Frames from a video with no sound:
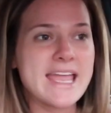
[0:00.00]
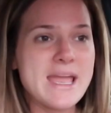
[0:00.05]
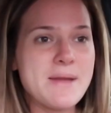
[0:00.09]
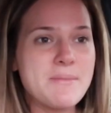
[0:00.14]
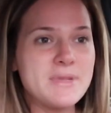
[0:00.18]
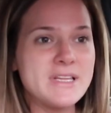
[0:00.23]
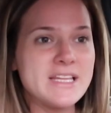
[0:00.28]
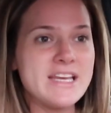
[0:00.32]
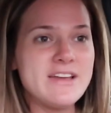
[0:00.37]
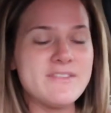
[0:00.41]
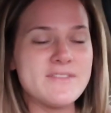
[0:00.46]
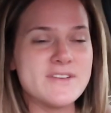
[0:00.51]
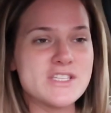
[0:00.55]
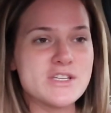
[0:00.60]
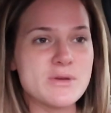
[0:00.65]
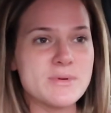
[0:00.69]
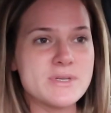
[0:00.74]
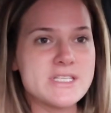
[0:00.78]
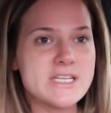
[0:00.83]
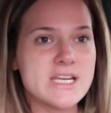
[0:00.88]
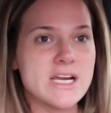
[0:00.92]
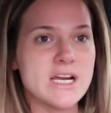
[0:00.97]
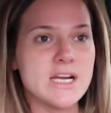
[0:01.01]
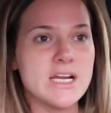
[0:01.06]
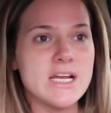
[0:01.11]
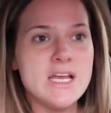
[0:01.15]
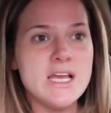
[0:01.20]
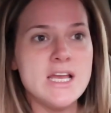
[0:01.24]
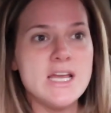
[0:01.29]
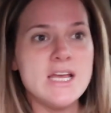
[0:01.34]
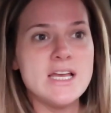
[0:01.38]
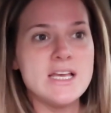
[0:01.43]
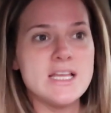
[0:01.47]
can't believe it's almost here,
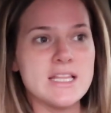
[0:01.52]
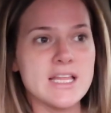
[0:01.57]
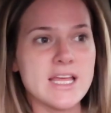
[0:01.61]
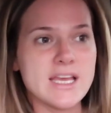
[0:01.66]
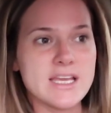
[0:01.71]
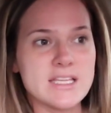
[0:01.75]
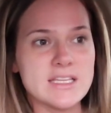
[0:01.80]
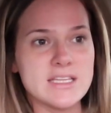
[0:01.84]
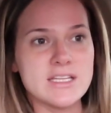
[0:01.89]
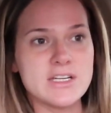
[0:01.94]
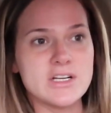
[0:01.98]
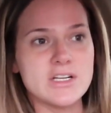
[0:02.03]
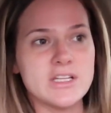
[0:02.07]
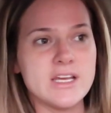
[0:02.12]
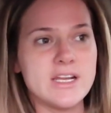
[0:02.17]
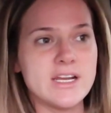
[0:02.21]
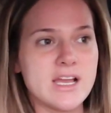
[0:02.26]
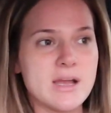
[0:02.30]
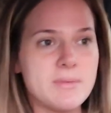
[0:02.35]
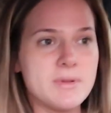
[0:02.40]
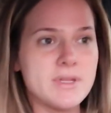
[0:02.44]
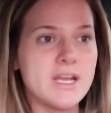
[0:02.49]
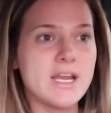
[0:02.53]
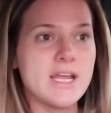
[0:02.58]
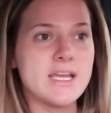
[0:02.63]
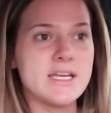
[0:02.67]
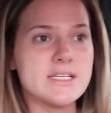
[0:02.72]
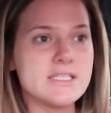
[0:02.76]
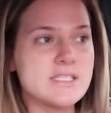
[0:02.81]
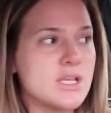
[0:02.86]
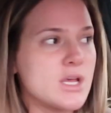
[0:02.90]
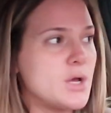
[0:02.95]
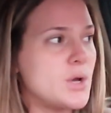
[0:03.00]
like literally in a couple of
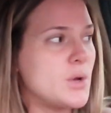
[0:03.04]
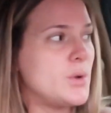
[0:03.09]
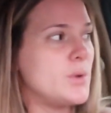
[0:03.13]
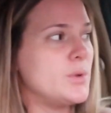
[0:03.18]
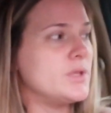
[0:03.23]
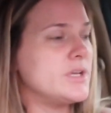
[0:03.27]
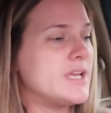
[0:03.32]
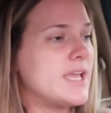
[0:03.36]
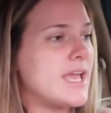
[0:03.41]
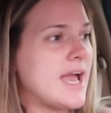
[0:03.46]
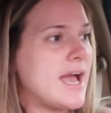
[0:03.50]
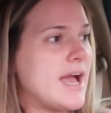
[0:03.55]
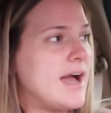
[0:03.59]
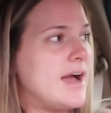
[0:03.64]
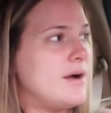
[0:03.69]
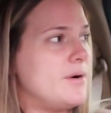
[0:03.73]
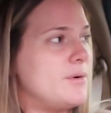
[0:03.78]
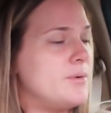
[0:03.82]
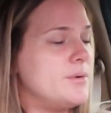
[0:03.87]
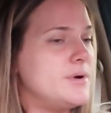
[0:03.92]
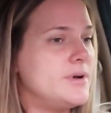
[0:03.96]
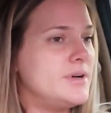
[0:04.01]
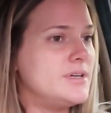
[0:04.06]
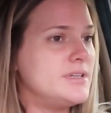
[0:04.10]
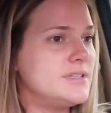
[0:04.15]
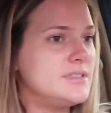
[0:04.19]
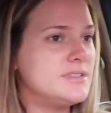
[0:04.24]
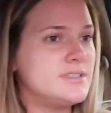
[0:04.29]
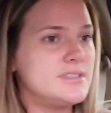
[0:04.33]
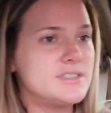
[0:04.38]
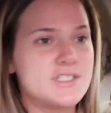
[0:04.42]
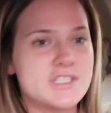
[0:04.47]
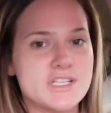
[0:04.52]
days. Holy cow,
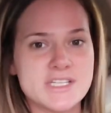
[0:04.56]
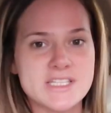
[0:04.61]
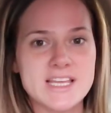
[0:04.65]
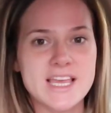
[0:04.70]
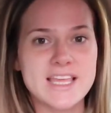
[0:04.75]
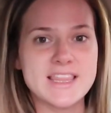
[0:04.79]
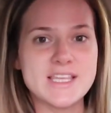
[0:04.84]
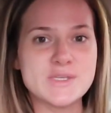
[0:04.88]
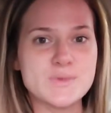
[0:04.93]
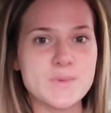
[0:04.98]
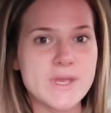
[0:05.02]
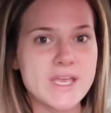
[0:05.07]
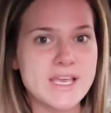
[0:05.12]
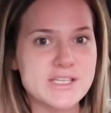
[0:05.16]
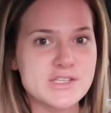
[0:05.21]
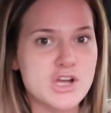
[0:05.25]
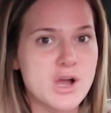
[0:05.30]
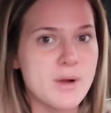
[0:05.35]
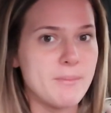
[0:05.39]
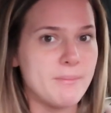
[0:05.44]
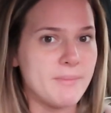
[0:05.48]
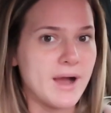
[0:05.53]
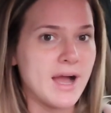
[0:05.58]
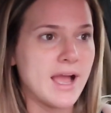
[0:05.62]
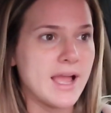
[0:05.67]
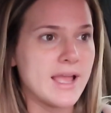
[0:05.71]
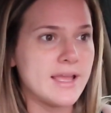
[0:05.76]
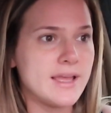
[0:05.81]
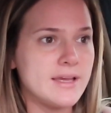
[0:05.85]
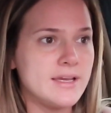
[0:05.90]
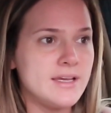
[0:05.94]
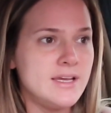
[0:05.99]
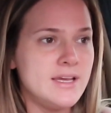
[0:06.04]
it's just like this week has gone by.
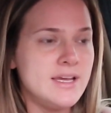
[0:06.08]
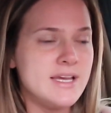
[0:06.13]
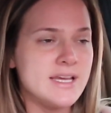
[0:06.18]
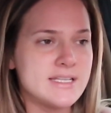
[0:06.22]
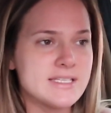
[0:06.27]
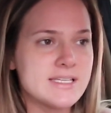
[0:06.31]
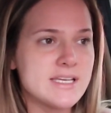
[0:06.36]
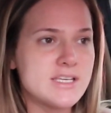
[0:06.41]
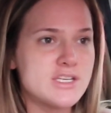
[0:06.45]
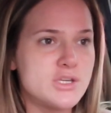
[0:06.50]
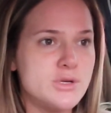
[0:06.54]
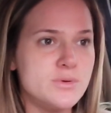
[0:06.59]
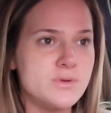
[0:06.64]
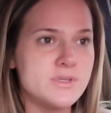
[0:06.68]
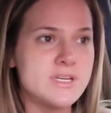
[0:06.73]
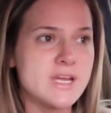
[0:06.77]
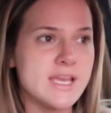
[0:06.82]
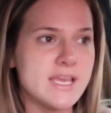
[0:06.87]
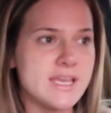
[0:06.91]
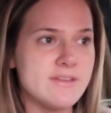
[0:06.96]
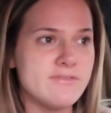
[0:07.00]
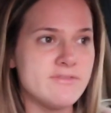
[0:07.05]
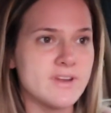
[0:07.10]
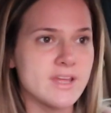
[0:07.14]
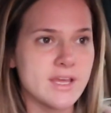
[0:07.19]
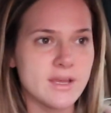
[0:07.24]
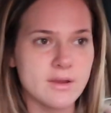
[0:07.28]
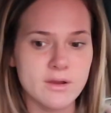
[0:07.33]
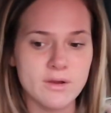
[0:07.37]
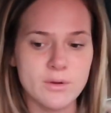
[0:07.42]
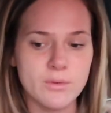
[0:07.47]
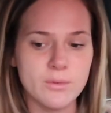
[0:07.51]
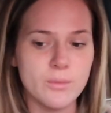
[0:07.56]
It's like Tuesday evening.
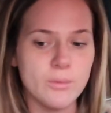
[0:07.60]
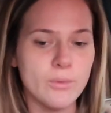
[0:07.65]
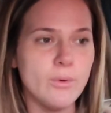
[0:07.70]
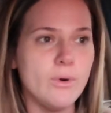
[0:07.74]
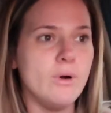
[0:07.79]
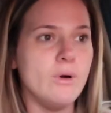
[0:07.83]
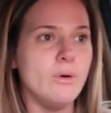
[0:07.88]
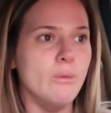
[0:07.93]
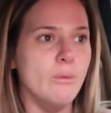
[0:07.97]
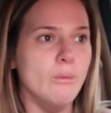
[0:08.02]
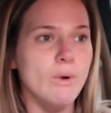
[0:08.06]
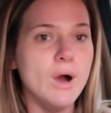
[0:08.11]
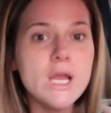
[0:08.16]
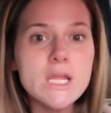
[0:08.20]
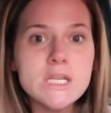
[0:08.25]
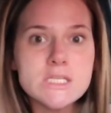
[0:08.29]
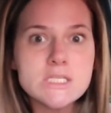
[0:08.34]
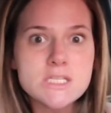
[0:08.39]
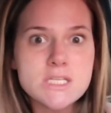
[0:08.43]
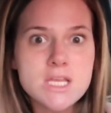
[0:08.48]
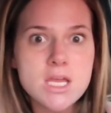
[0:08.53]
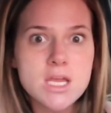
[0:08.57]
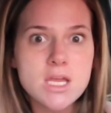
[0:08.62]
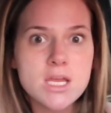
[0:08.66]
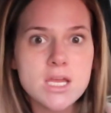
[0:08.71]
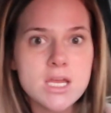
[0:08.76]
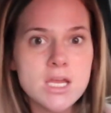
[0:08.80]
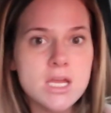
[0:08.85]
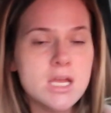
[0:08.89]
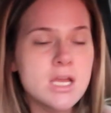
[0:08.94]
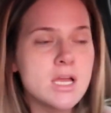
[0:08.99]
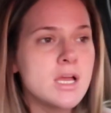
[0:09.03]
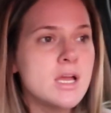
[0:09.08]
What?
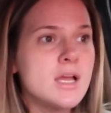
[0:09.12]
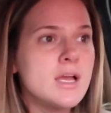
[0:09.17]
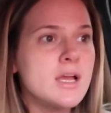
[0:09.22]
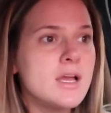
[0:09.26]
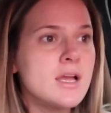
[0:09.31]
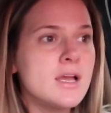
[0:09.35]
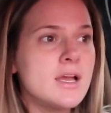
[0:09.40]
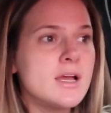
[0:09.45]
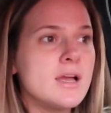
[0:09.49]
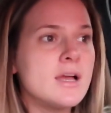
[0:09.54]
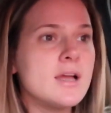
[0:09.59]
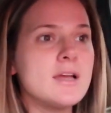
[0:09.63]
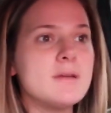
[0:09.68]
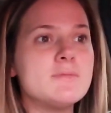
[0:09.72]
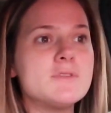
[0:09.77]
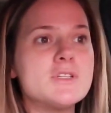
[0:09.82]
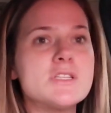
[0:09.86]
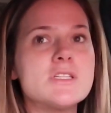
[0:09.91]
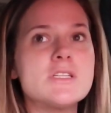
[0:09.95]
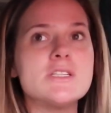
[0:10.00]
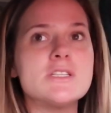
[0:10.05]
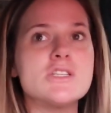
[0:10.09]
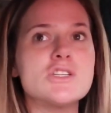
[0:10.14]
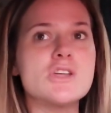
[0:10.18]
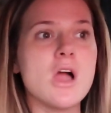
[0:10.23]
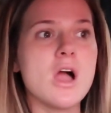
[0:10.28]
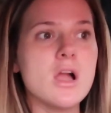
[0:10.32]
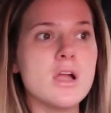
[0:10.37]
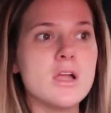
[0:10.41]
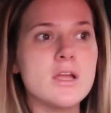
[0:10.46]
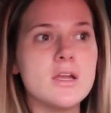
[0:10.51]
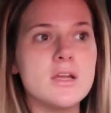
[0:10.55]
I'm just in shock.